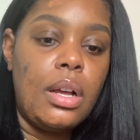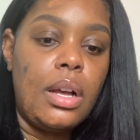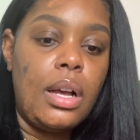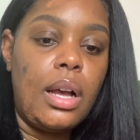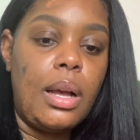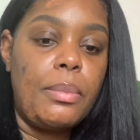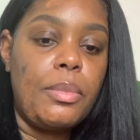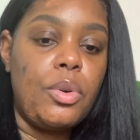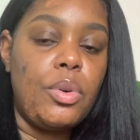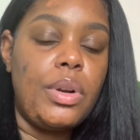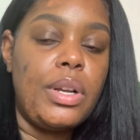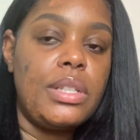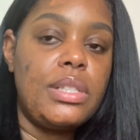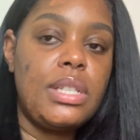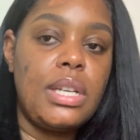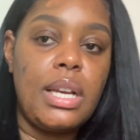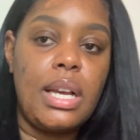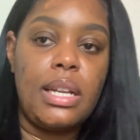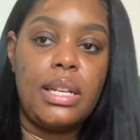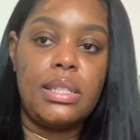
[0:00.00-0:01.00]
I'm going
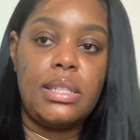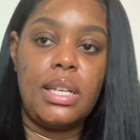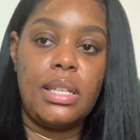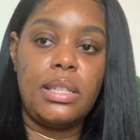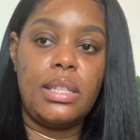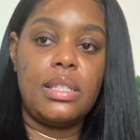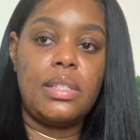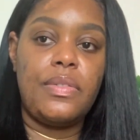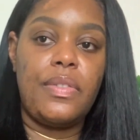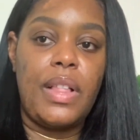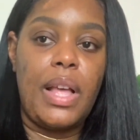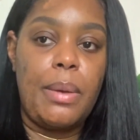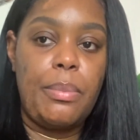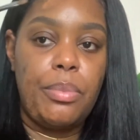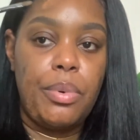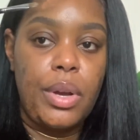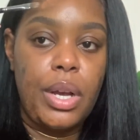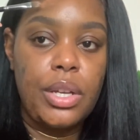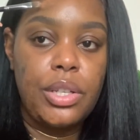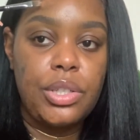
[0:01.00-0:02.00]
to kind of take this flat
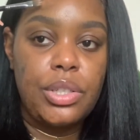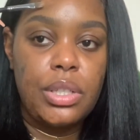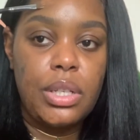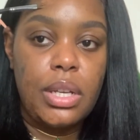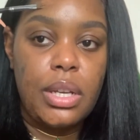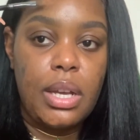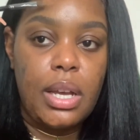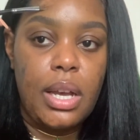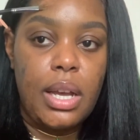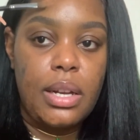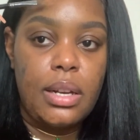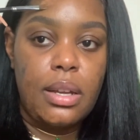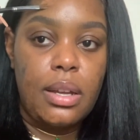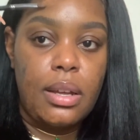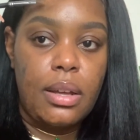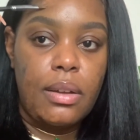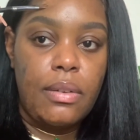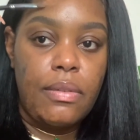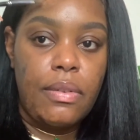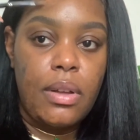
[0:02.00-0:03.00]
brush and kind
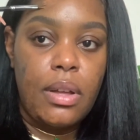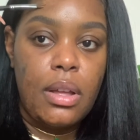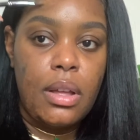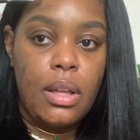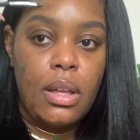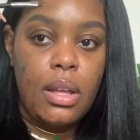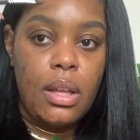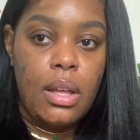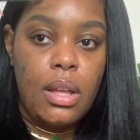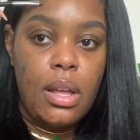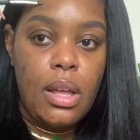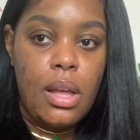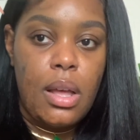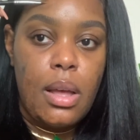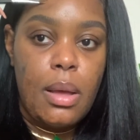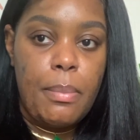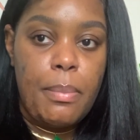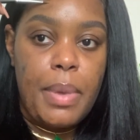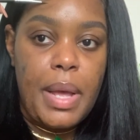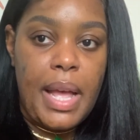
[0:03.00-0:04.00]
of
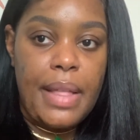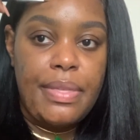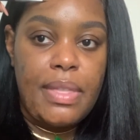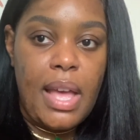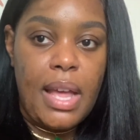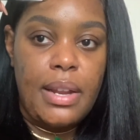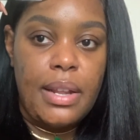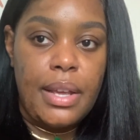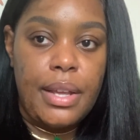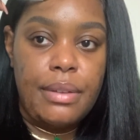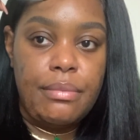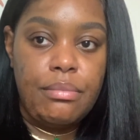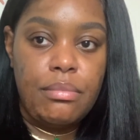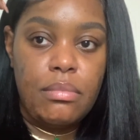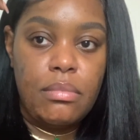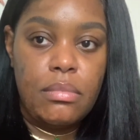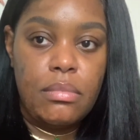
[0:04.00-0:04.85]
pat that in,